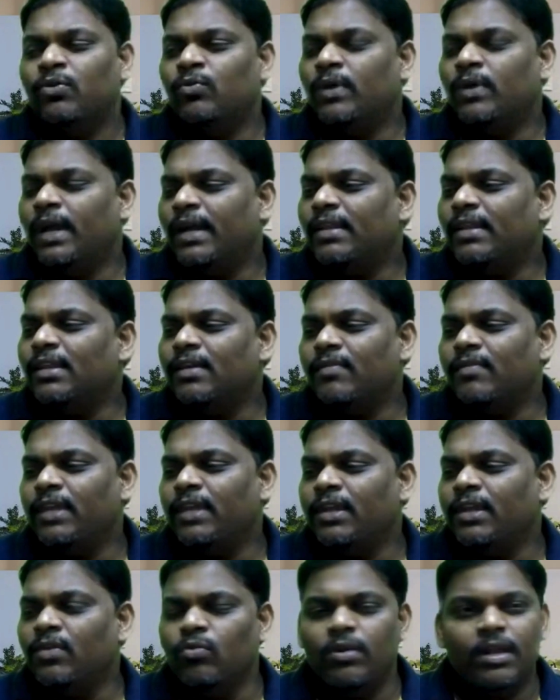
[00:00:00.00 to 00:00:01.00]
To get the
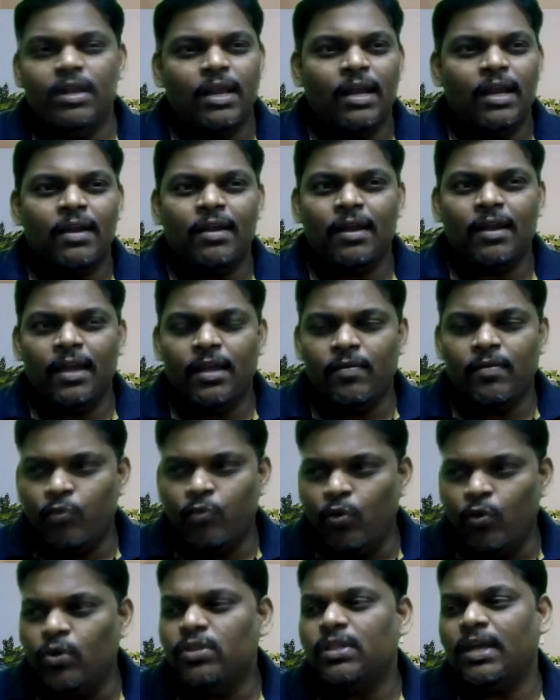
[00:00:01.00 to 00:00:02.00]
very good rank, like
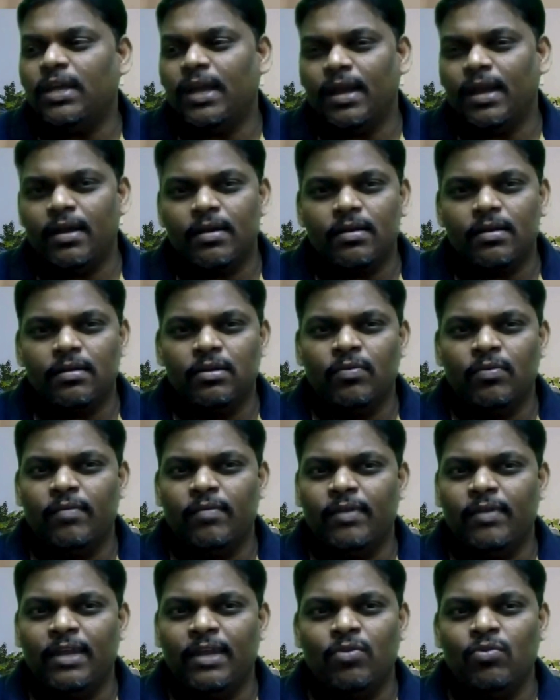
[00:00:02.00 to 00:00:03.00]
fourth rank, you are
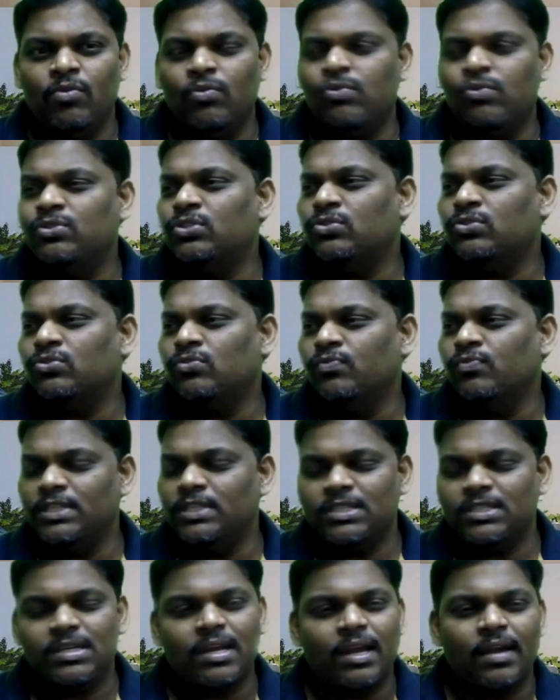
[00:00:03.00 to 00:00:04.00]
very close to
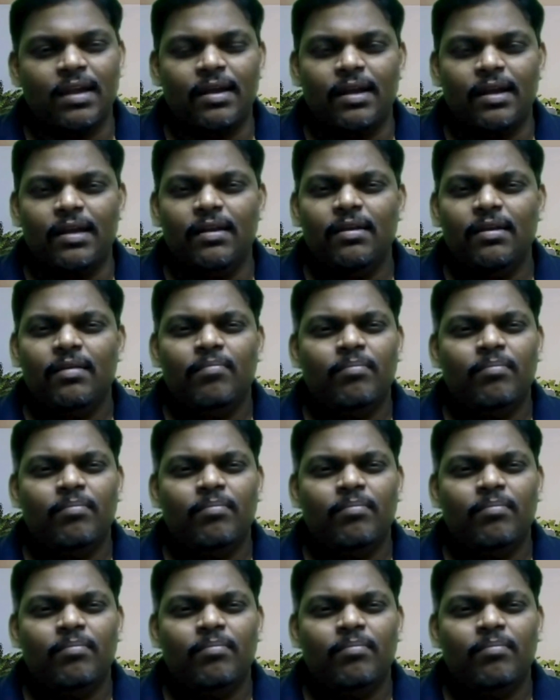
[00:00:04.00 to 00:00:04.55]
first rank, right?